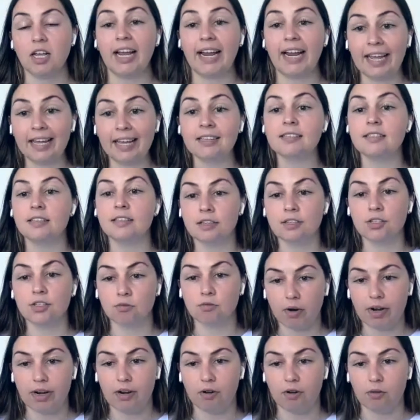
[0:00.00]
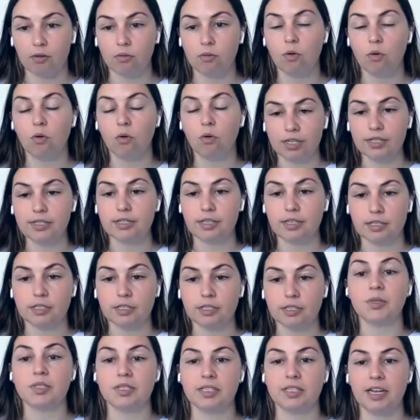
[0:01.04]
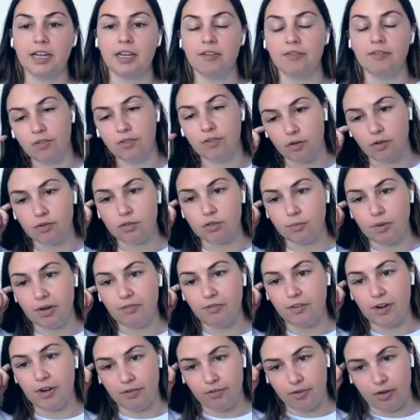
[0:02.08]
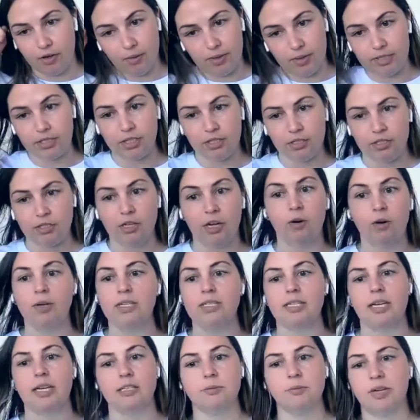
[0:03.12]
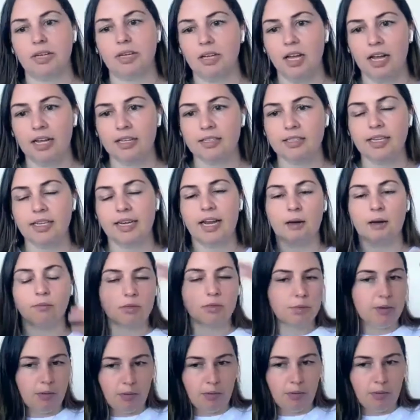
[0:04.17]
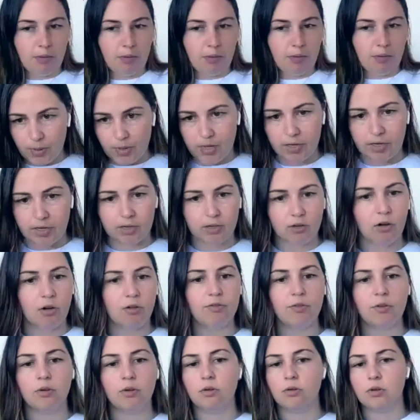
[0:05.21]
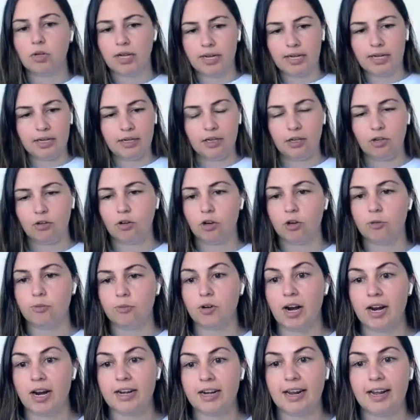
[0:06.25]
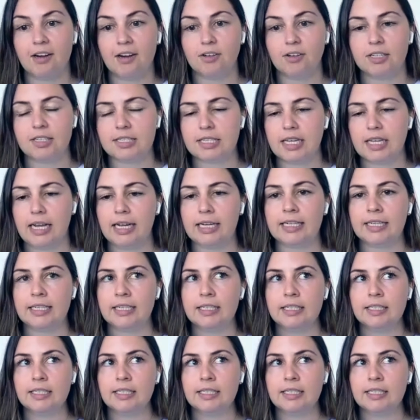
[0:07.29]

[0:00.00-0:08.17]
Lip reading: like, is this real or is this perceived? Those are my favorite questions I always ask my clients. They come to me with a big novel, like in a group right now, and it's like,